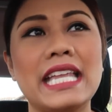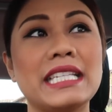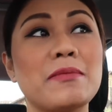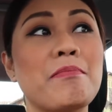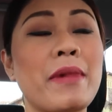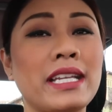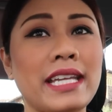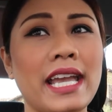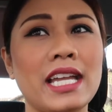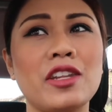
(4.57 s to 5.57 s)
and it's
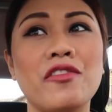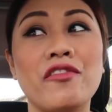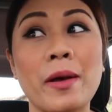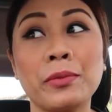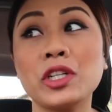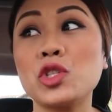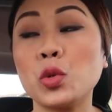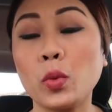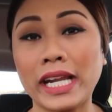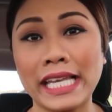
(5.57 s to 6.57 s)
Monday, November
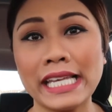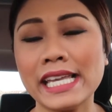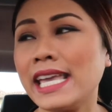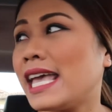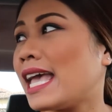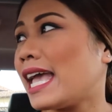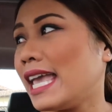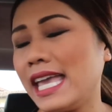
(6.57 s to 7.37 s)
20.